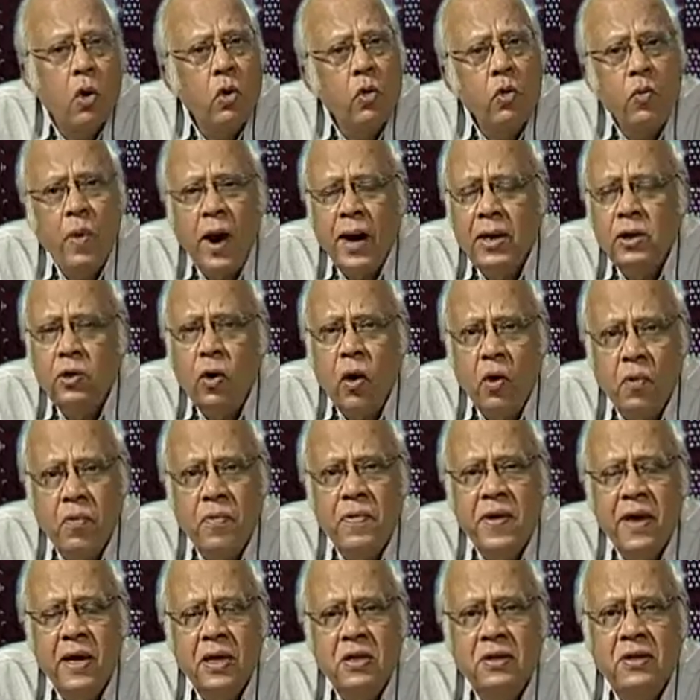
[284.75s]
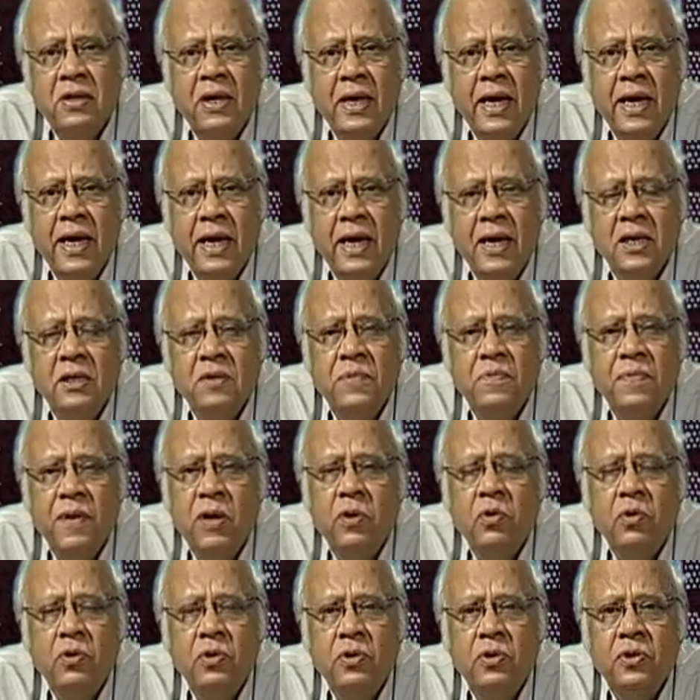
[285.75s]
Quite obviously, his
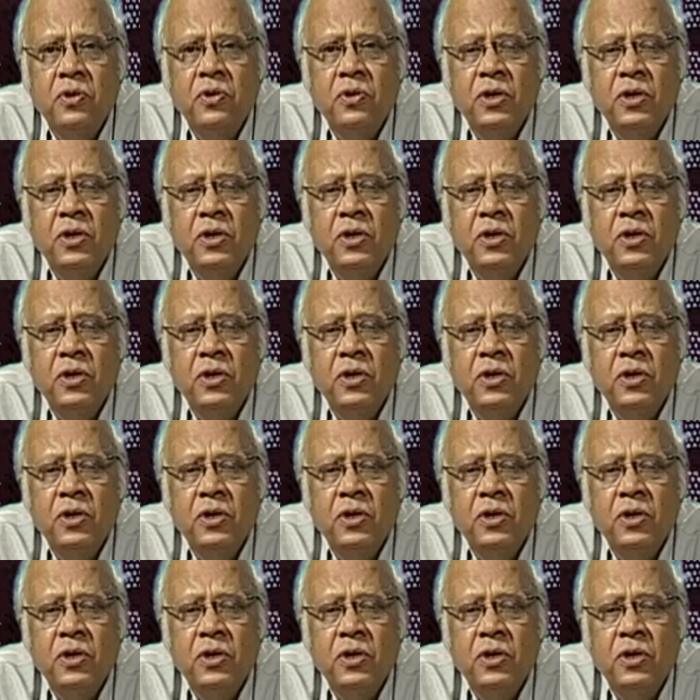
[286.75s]
views